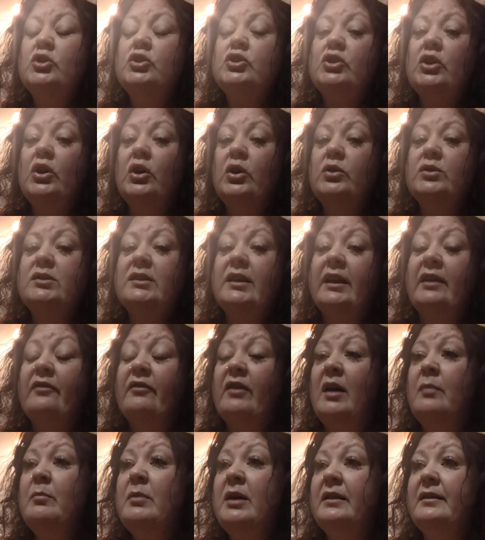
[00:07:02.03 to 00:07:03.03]
So it's like if
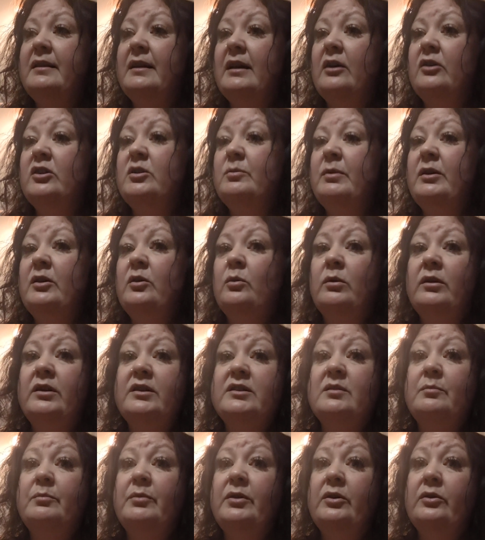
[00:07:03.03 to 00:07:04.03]
I'm not there to be the one
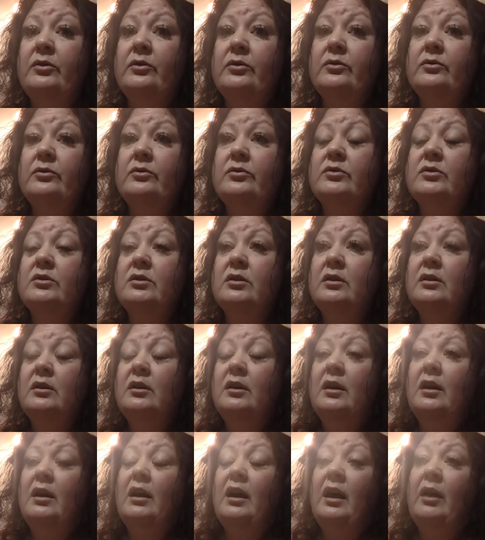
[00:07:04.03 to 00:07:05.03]
that's abused,
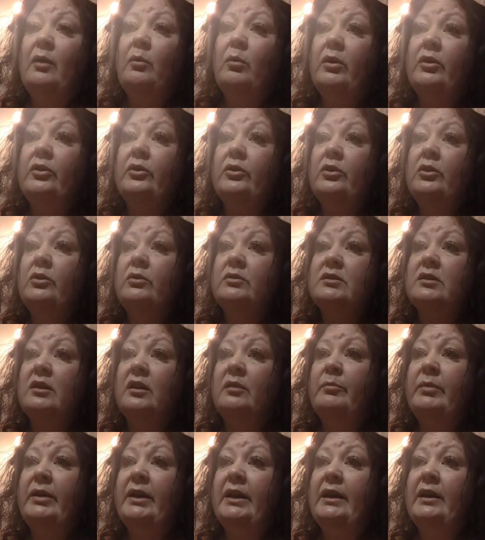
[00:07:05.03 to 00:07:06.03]
I wonder who it's going
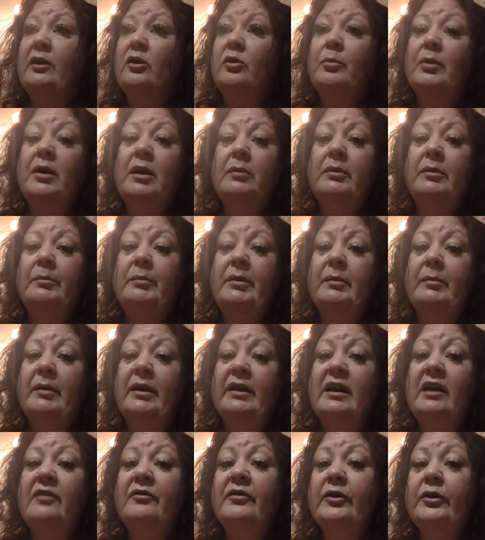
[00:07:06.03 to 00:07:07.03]
to be. It'll probably be my
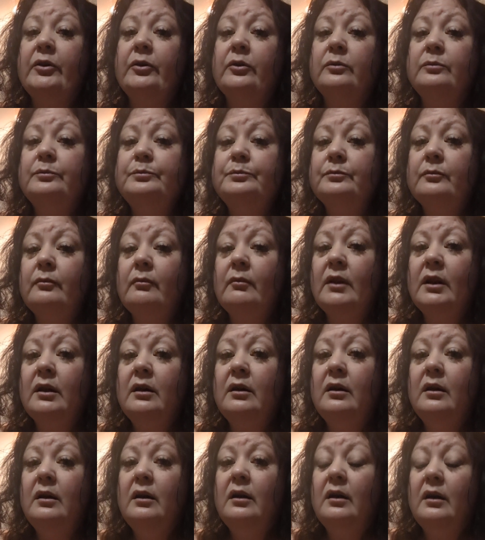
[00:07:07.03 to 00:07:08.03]
nephew,
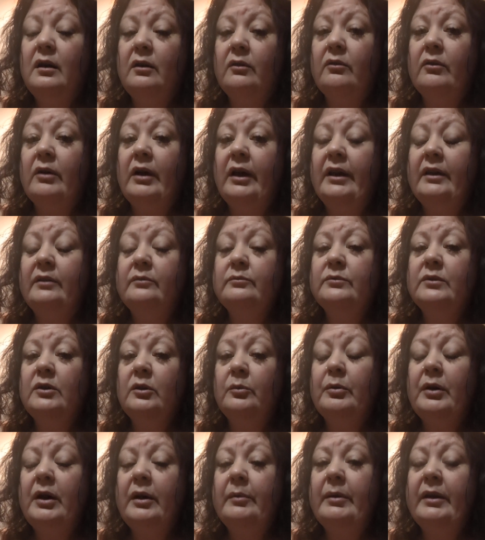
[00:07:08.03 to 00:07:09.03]
right? It'll
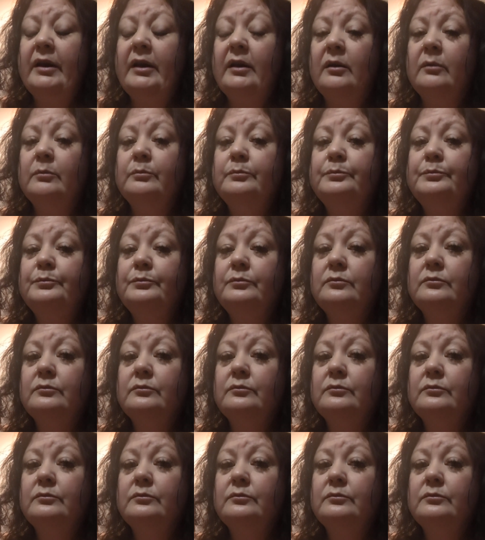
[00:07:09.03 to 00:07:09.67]
probably be him.